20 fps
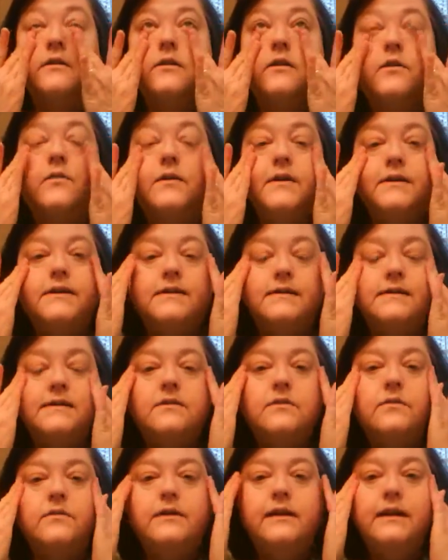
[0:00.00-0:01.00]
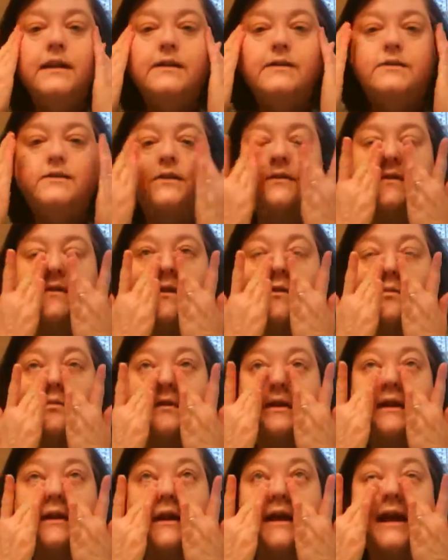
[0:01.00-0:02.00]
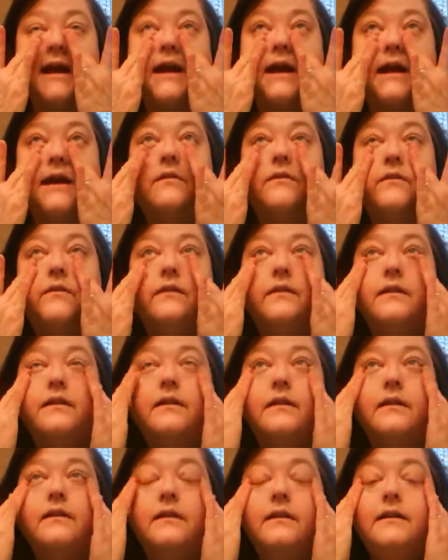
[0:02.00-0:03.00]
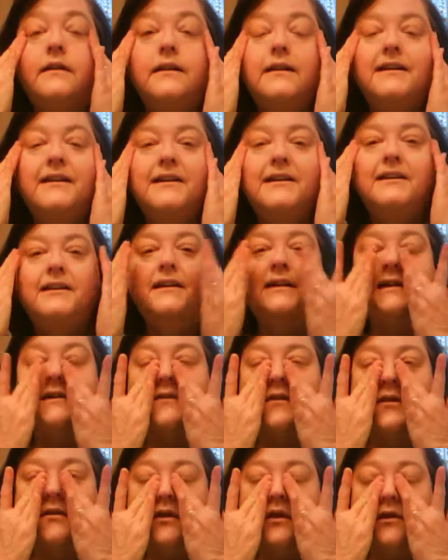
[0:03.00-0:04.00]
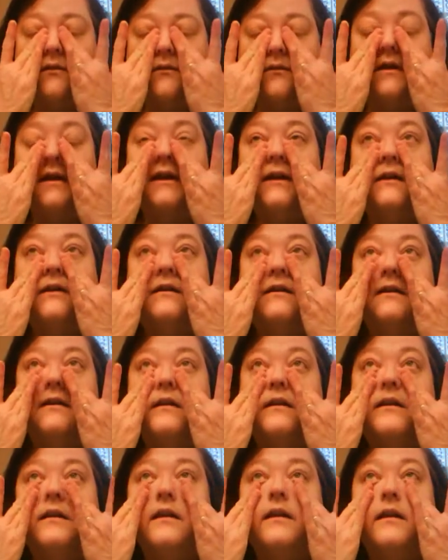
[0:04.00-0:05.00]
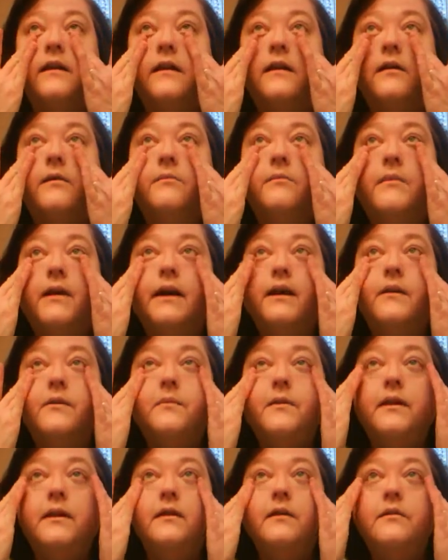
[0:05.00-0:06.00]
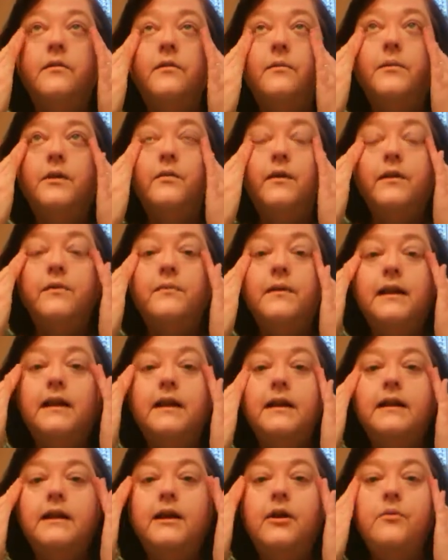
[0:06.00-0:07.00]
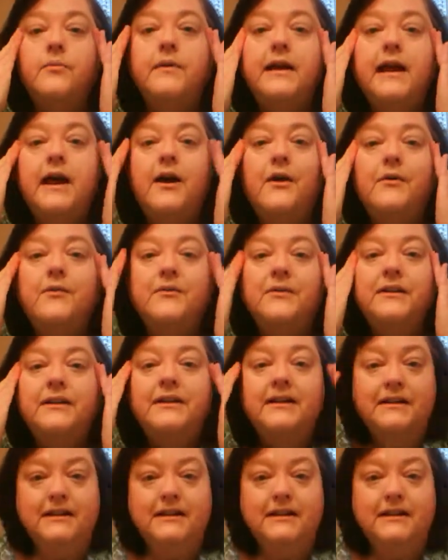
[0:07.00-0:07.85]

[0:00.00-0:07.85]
Noah is 3 and Josie's 1.5, and they're a lot of fun. My husband, he'll be with me and help me out.